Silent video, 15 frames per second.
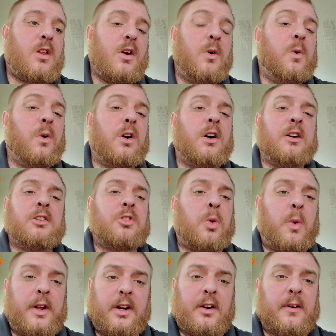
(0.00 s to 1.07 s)
who are on
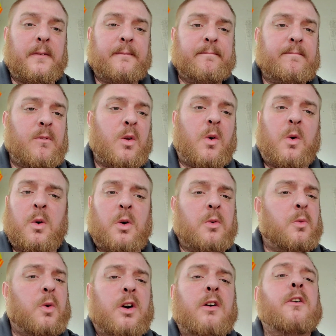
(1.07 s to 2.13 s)
Twitter or
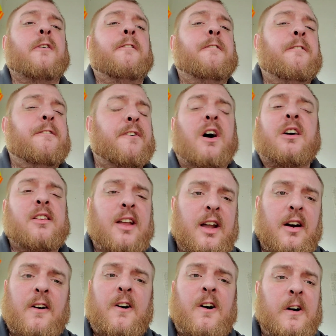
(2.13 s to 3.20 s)
where the fuck they
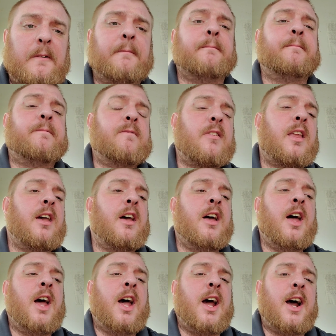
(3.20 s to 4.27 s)
are,
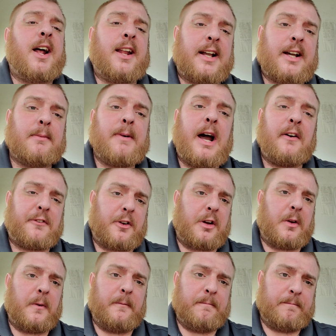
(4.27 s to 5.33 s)
and they come after
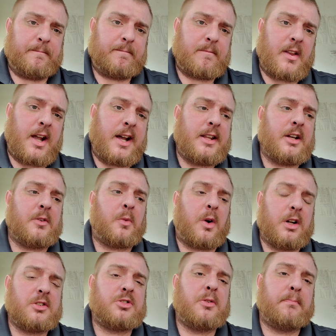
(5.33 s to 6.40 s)
you. And they
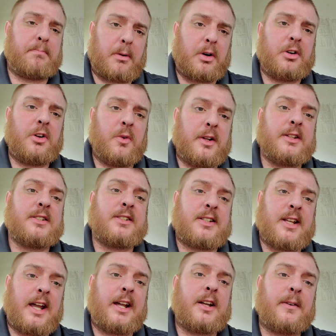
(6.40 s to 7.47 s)
want to burn you at the
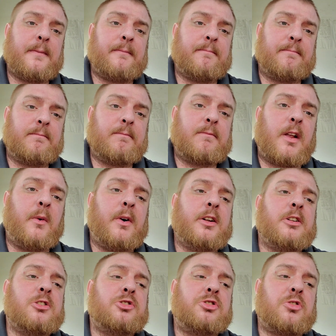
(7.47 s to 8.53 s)
stake. They want
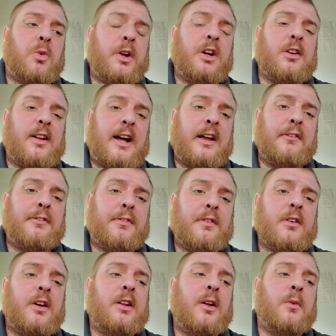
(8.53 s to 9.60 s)
to destroy your life.
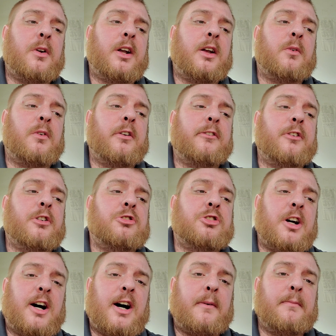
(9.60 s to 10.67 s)
They want to get rid of your
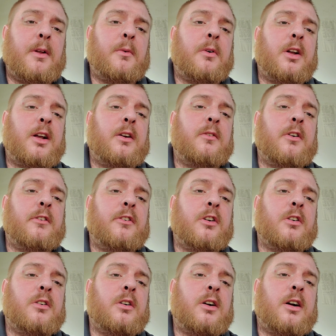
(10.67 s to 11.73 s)
job. They want to get rid of
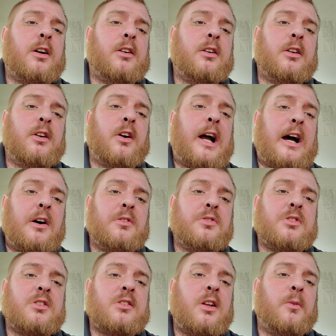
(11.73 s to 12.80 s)
your your
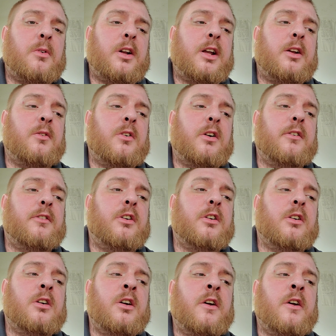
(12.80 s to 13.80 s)
house. They want to get rid of your